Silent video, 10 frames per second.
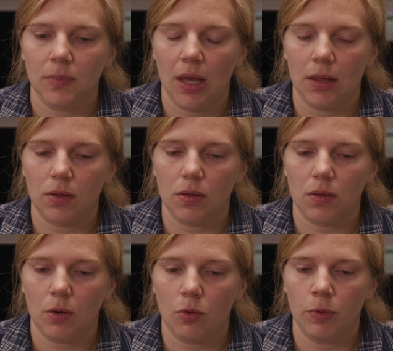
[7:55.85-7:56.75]

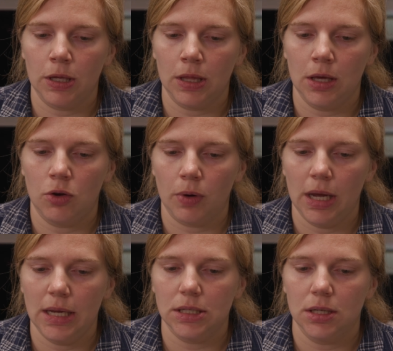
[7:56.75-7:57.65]
it's really
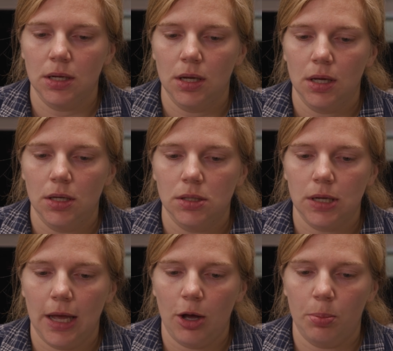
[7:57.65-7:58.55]
great
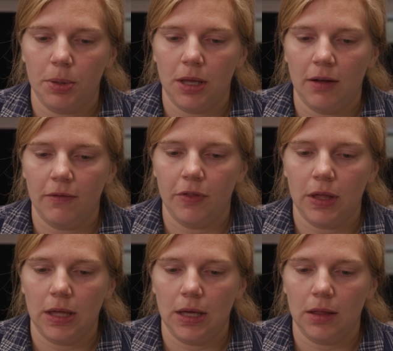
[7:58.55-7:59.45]
to help give
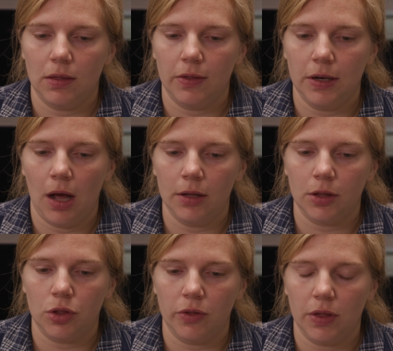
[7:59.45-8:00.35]
the kids the
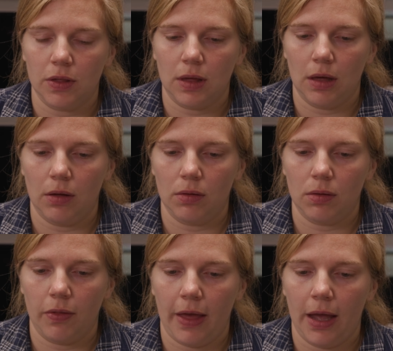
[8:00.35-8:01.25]
knowledge and the
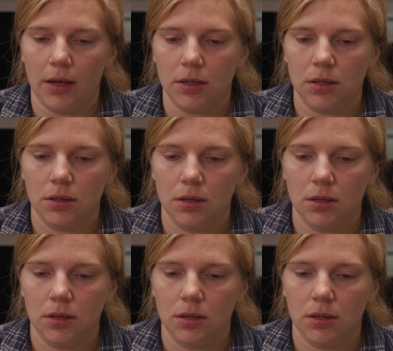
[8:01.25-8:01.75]
skills that